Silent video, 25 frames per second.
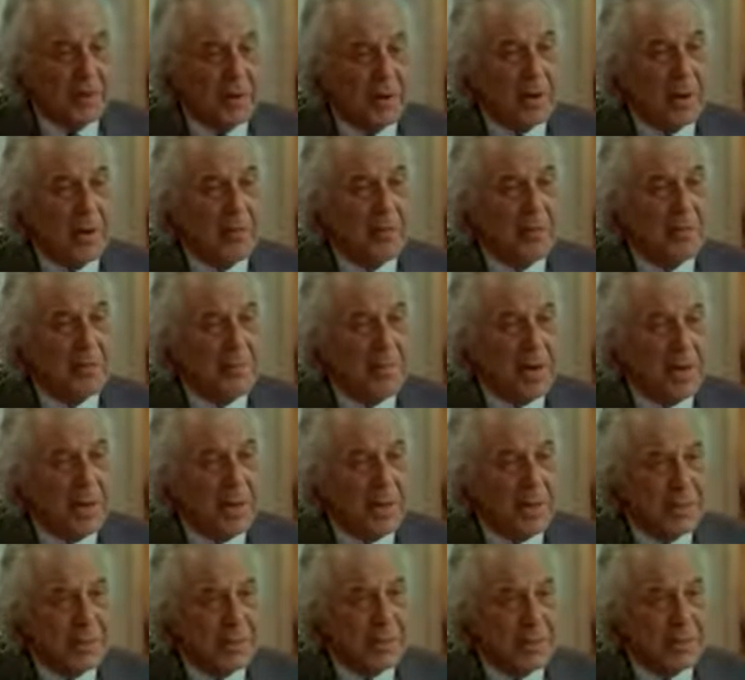There are other
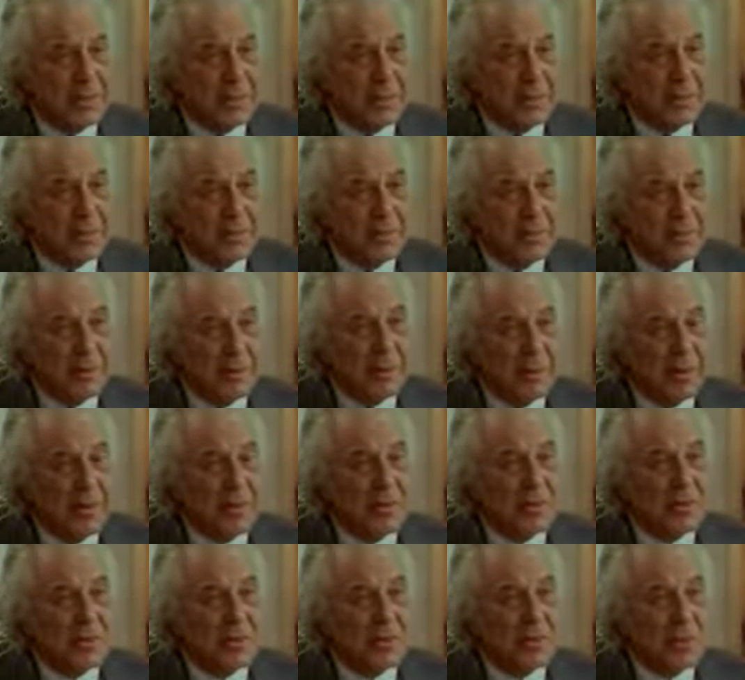minds. There
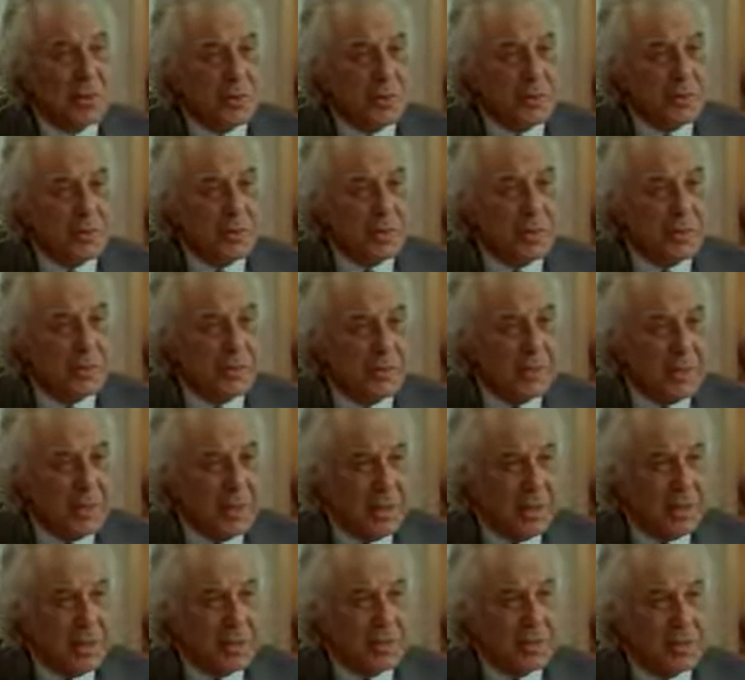are other sources of
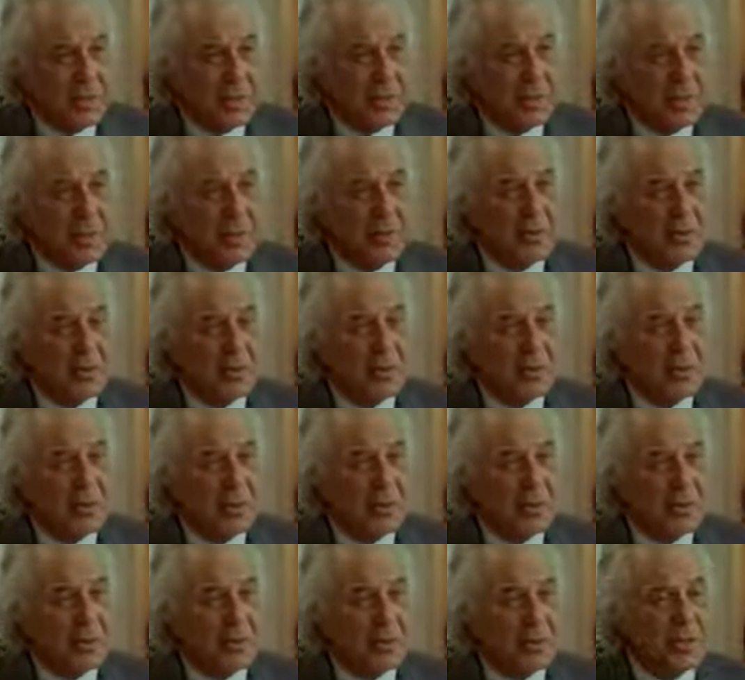knowledge, other
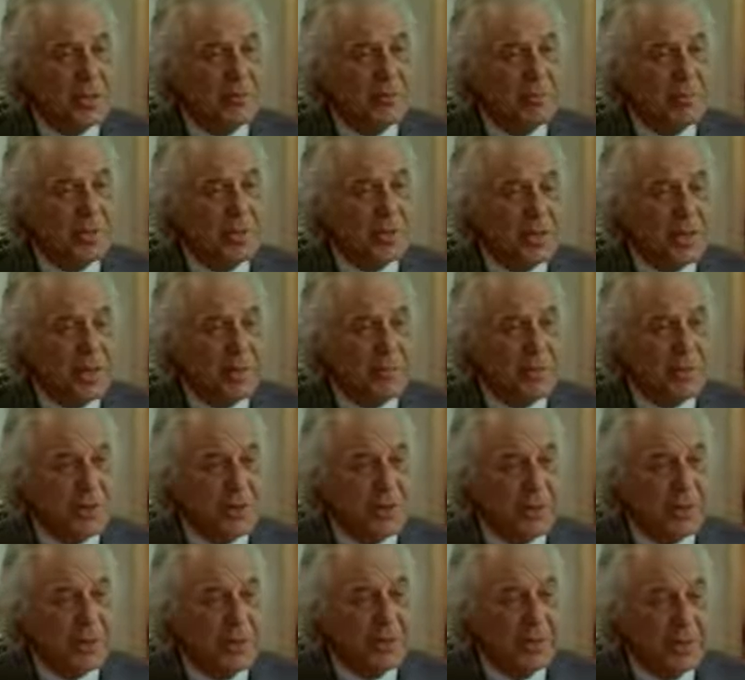sources of
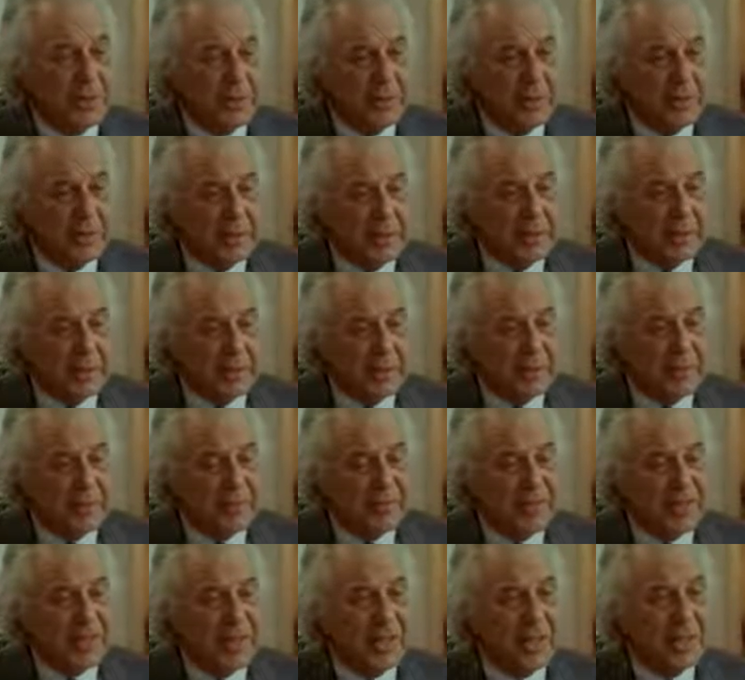perception,
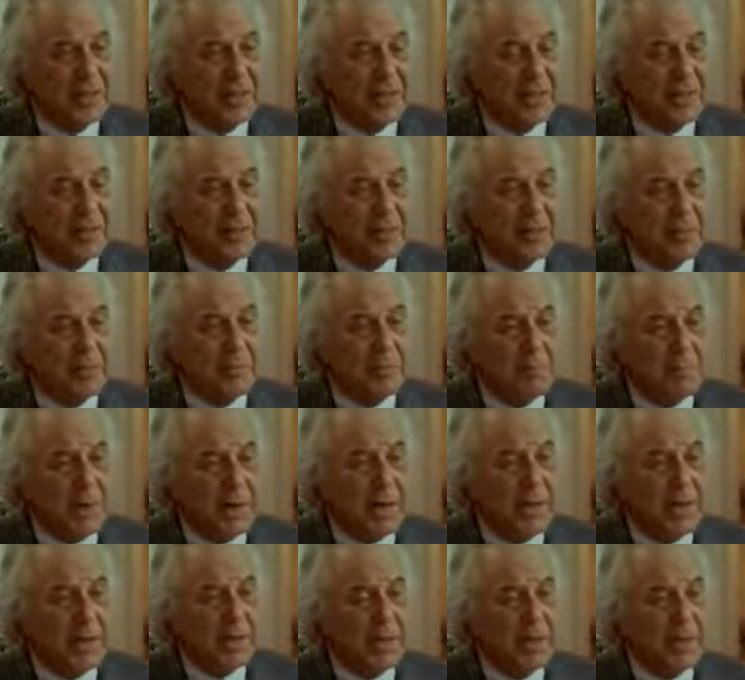in the feeling, in the
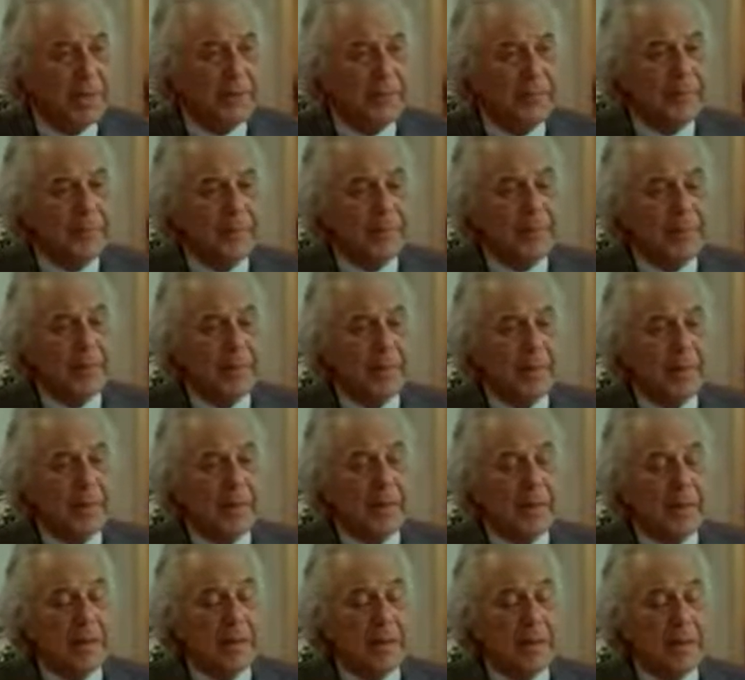body.
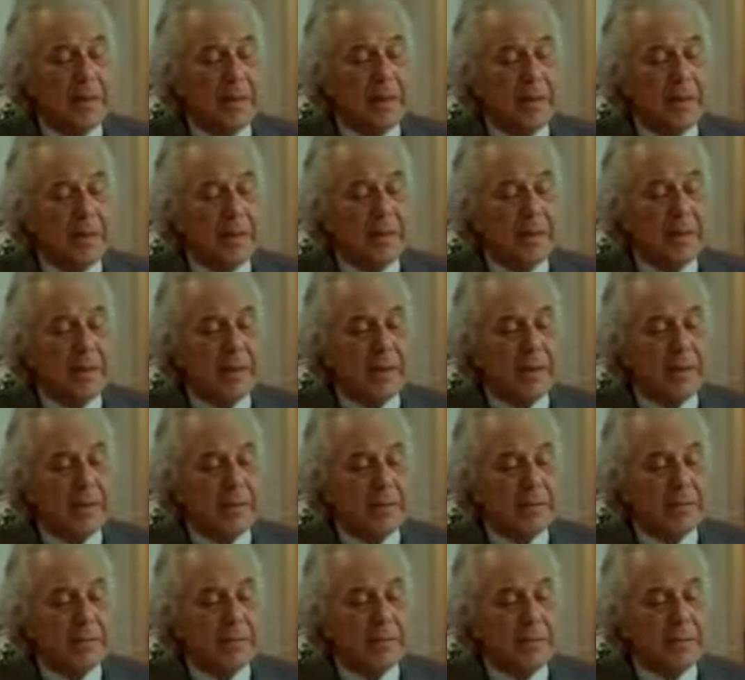
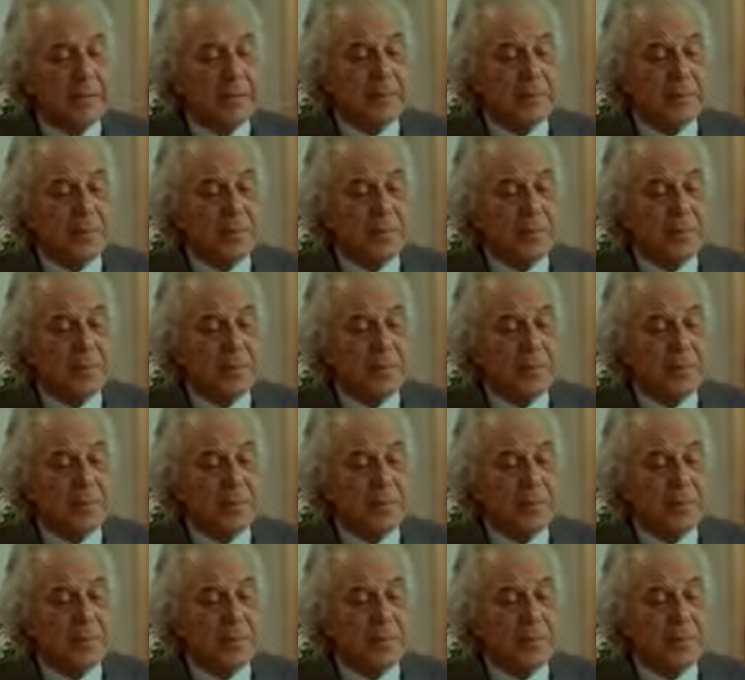And